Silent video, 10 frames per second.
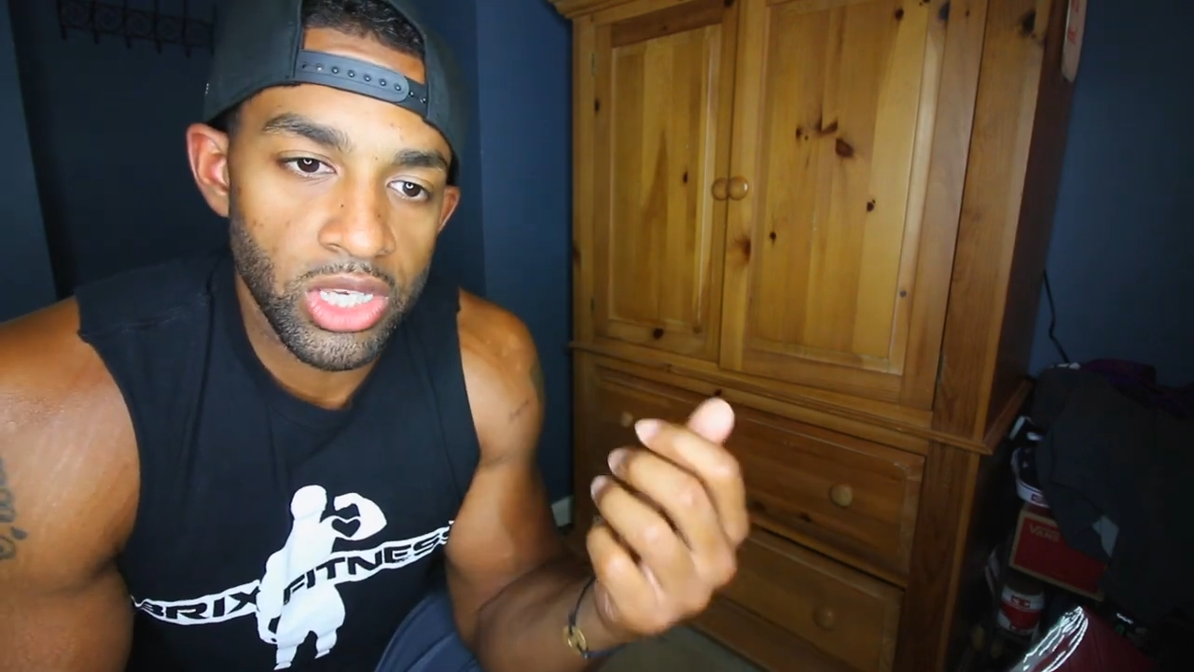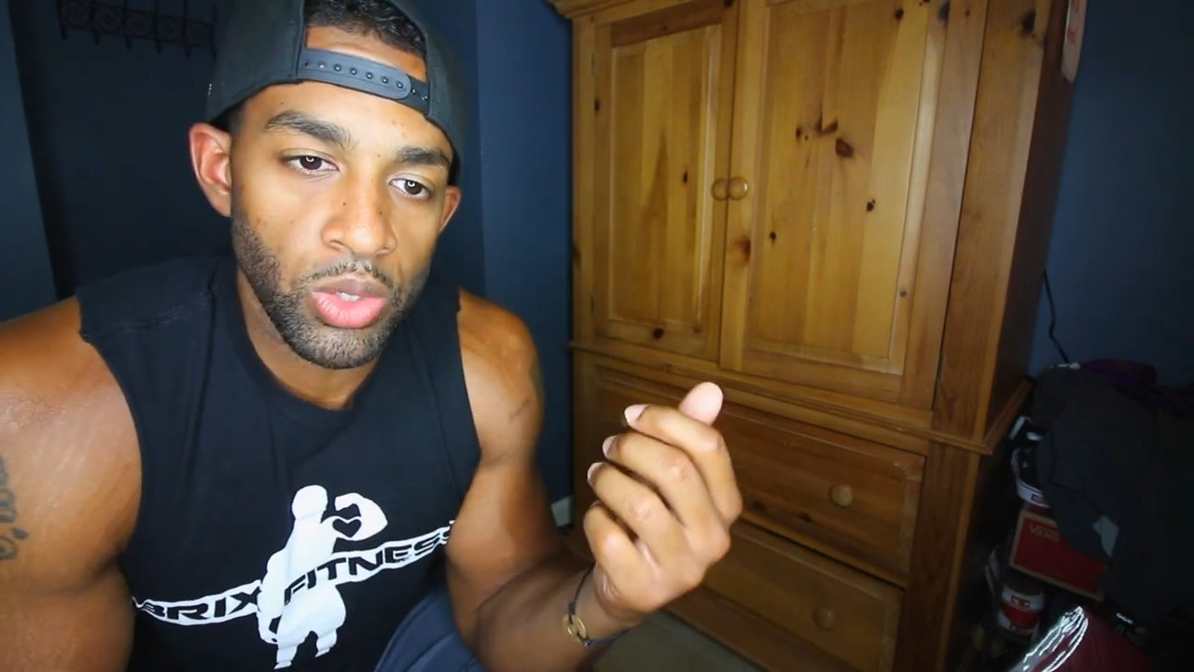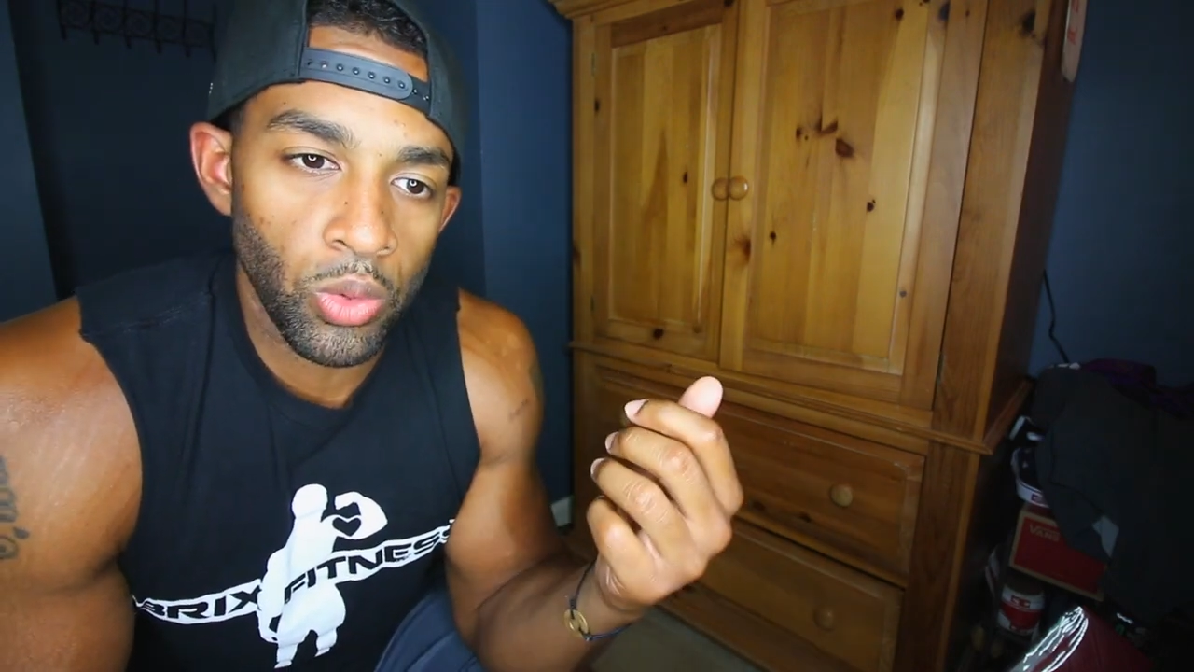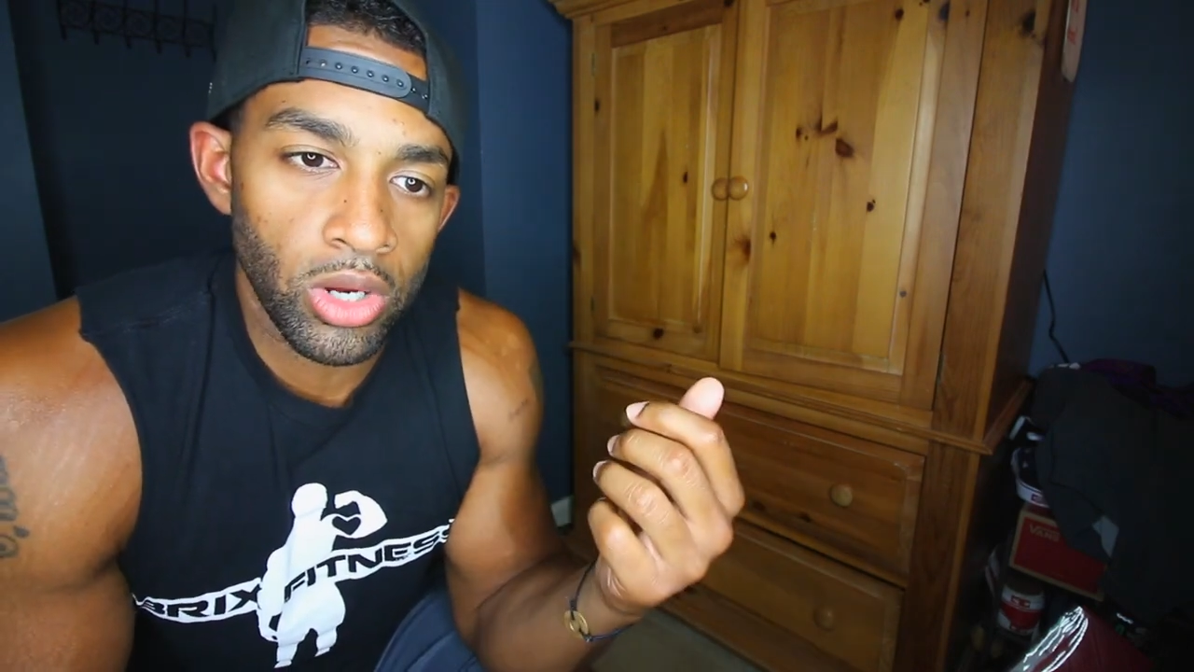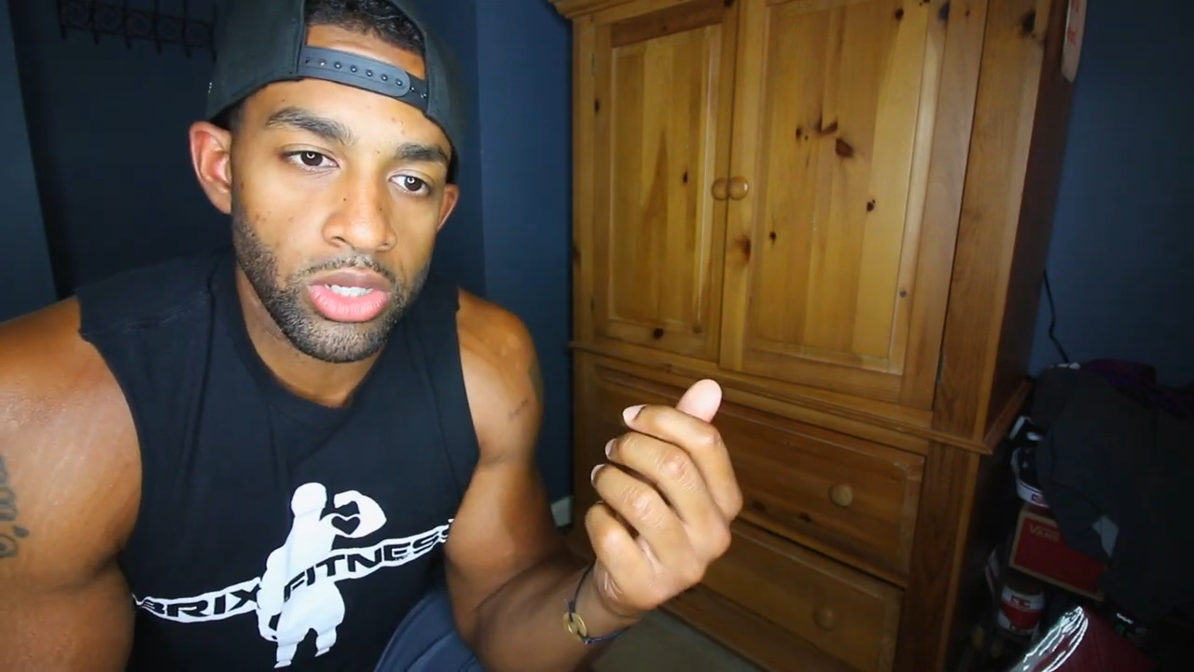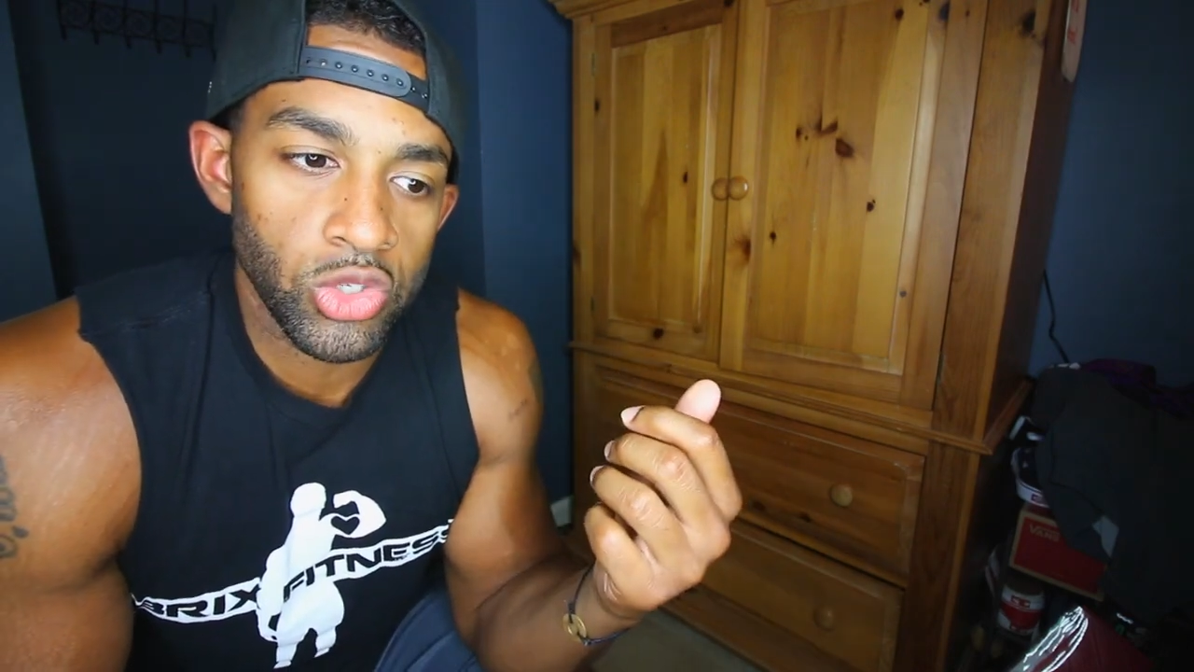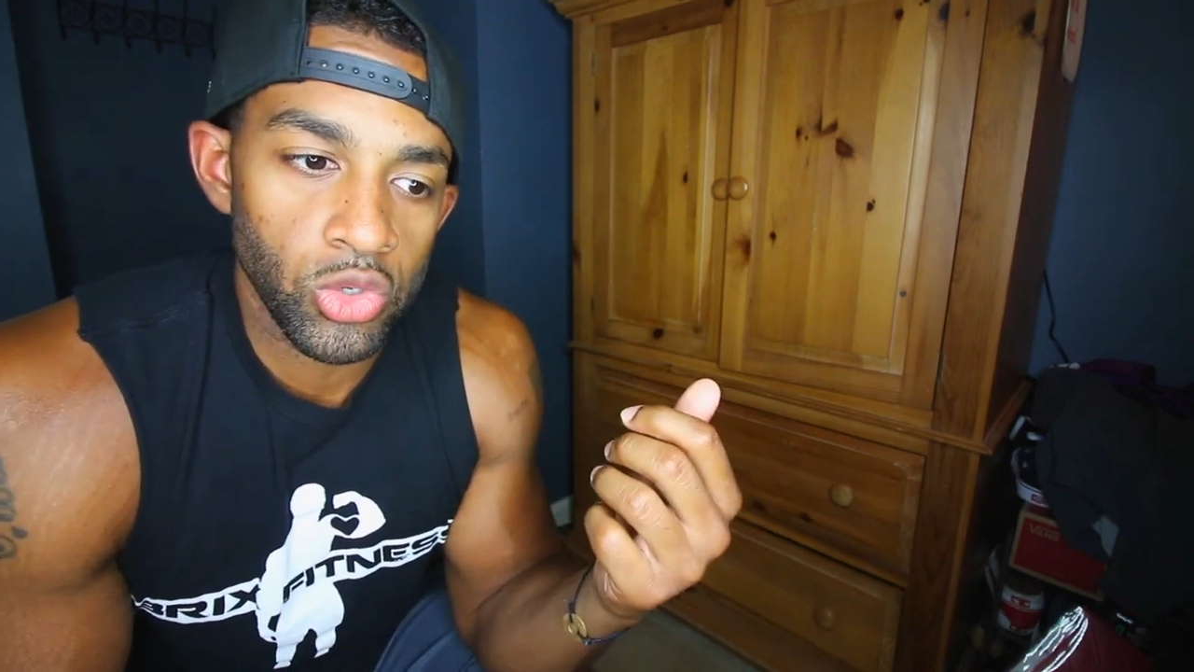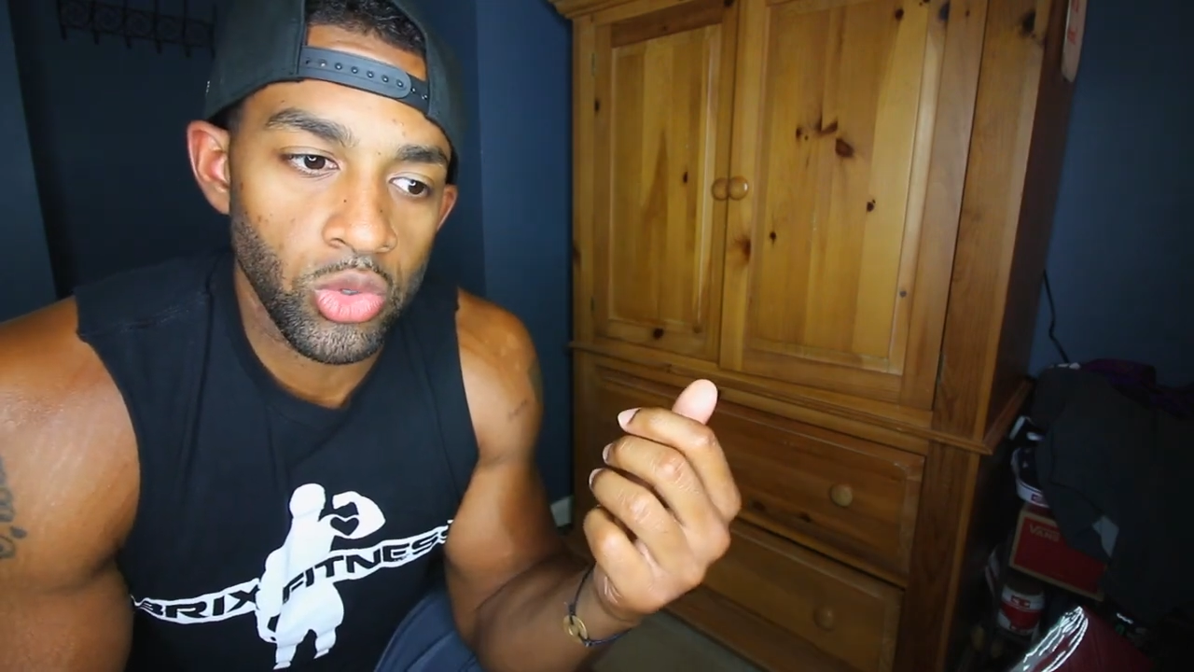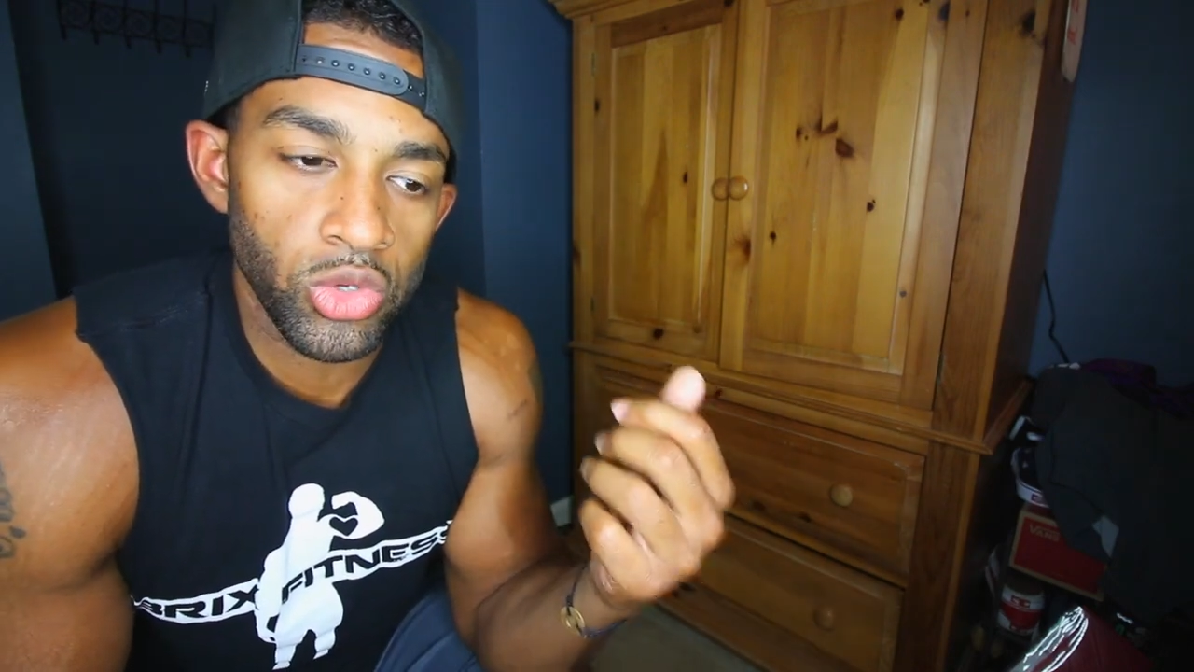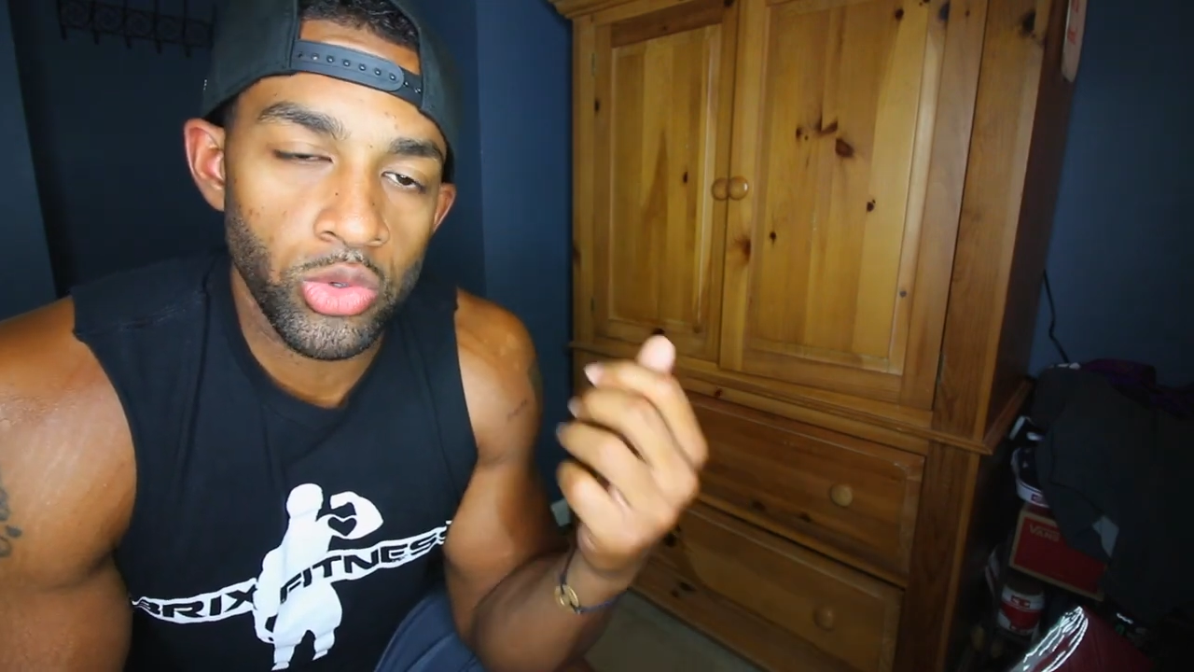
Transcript: you want to